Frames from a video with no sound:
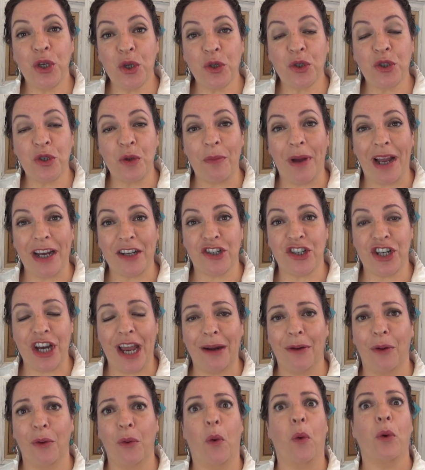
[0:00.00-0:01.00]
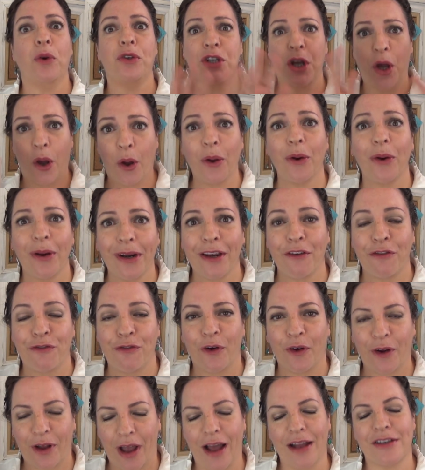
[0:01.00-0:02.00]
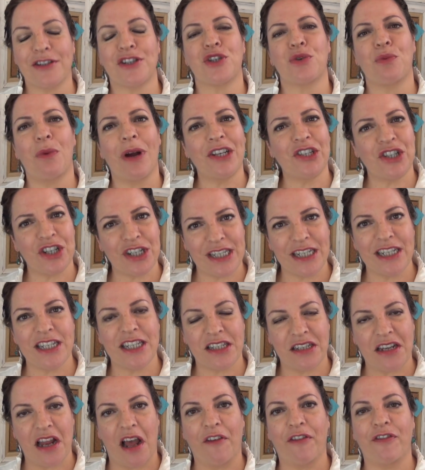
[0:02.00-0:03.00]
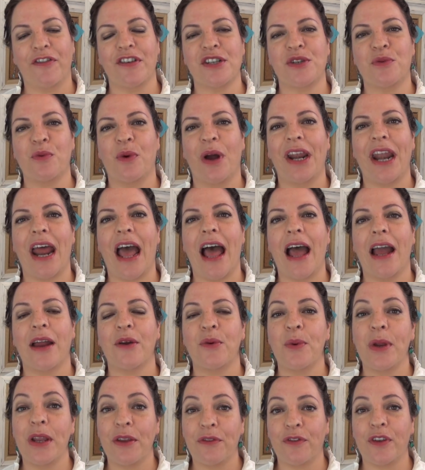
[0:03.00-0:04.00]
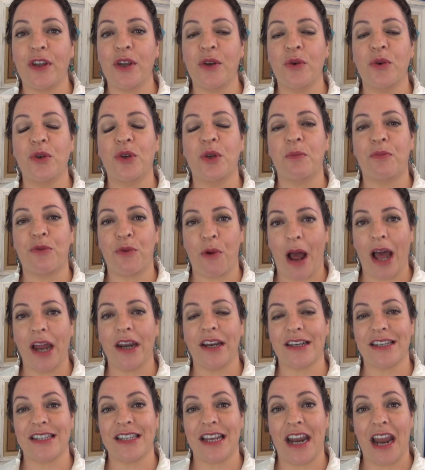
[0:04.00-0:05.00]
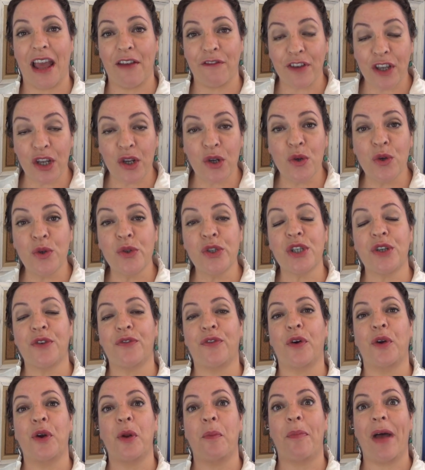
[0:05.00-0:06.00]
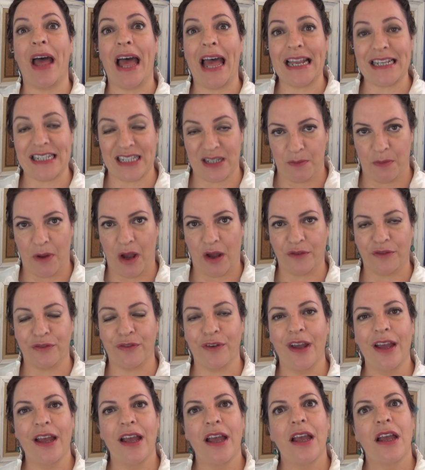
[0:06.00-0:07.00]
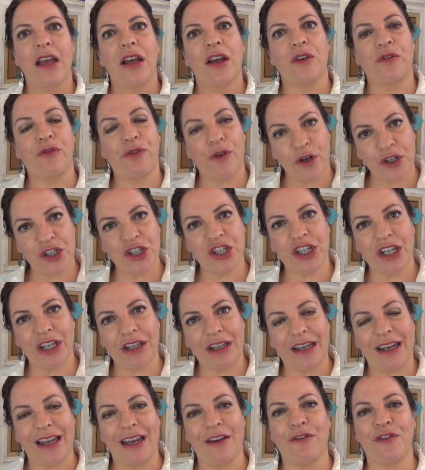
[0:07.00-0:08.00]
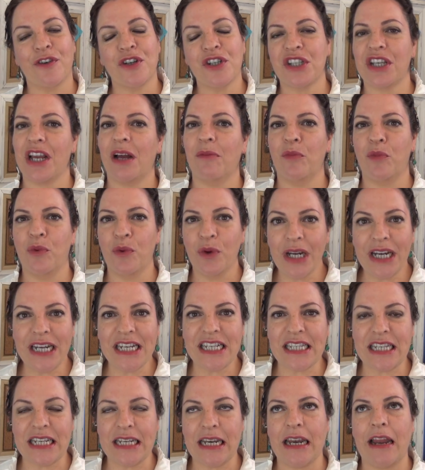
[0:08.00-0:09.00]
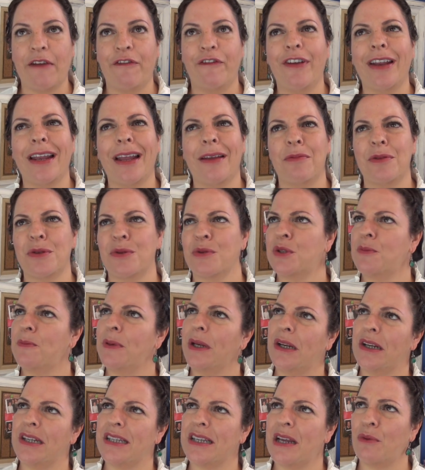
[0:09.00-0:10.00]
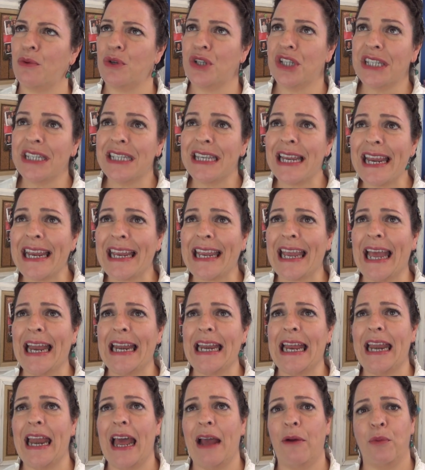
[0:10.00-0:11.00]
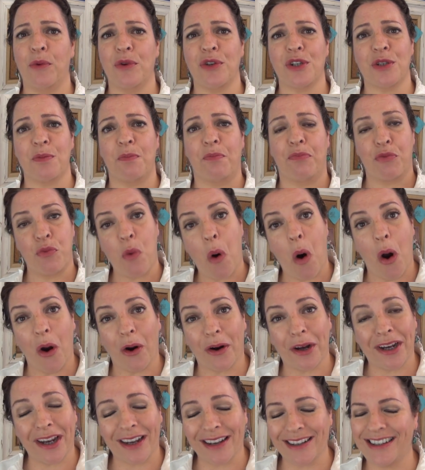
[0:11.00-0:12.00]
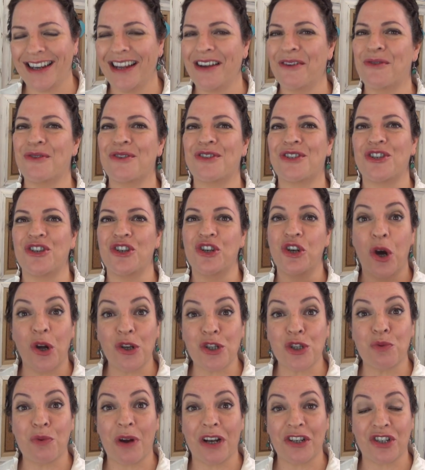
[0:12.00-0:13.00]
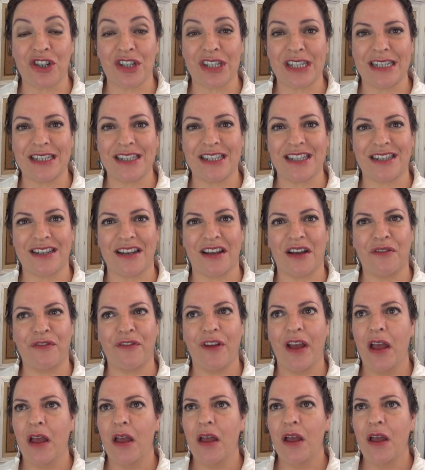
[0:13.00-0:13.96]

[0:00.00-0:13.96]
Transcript: new to my channel or totally forgot, swatches and stuff is when I review the products that I've used for the past month. Unfortunately, for some reason, and I think it was because I was sick and then I was broke, there was no swatches and stuff